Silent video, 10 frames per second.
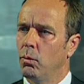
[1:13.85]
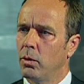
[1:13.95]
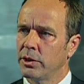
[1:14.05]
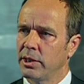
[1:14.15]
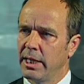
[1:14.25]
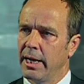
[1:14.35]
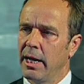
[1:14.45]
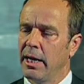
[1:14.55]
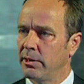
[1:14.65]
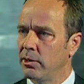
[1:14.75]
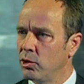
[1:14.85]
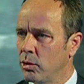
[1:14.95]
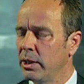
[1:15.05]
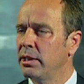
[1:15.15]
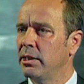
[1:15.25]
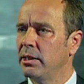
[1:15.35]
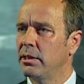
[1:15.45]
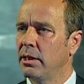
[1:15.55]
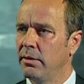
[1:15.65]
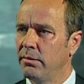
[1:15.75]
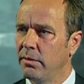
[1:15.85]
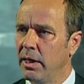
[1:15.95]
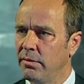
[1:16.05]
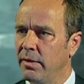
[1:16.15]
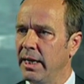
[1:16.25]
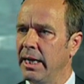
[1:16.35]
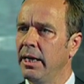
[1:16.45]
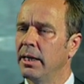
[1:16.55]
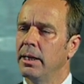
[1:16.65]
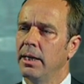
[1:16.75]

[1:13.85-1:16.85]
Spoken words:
what are their other choices if any,